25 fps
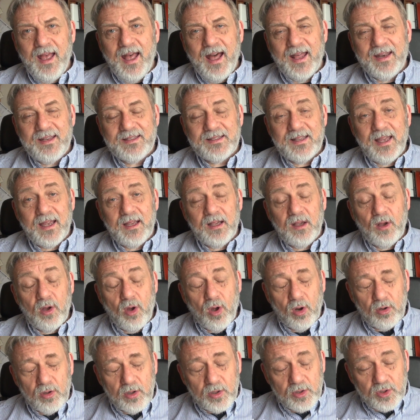And it's that
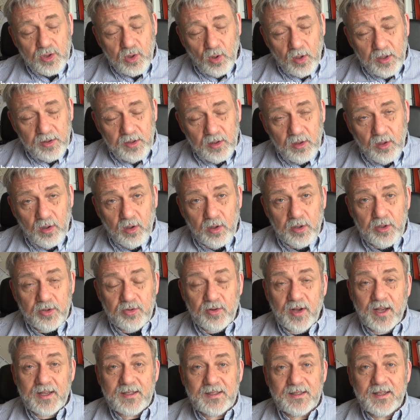controlling the
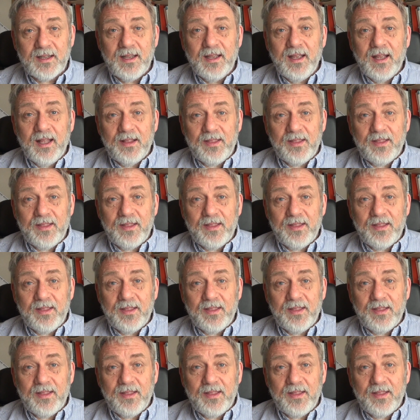contrast